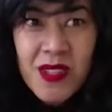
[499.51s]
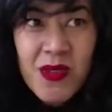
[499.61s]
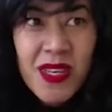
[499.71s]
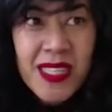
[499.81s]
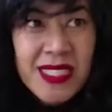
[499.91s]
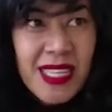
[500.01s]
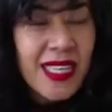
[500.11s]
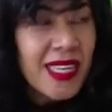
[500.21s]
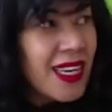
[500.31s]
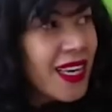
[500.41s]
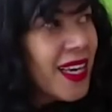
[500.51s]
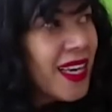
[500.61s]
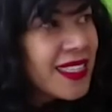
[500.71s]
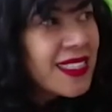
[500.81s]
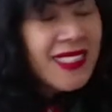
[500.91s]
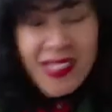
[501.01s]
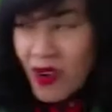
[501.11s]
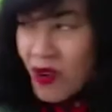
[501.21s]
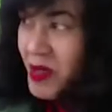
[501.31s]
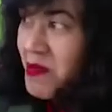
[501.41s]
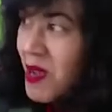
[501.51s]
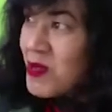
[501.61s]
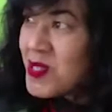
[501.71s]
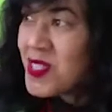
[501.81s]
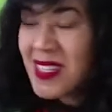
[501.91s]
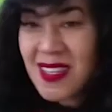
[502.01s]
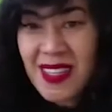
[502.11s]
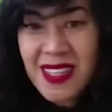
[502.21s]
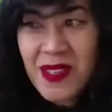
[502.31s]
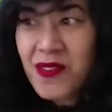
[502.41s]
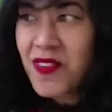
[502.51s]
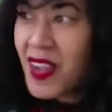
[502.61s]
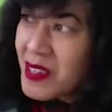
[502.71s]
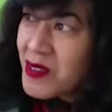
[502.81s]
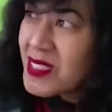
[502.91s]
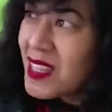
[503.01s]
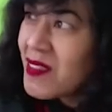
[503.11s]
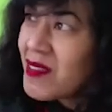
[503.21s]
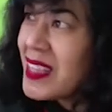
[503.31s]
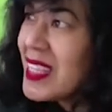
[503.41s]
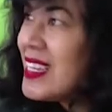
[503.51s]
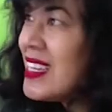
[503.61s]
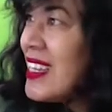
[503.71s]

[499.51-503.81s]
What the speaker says: You get like, it's so emotional, and you find yourself, and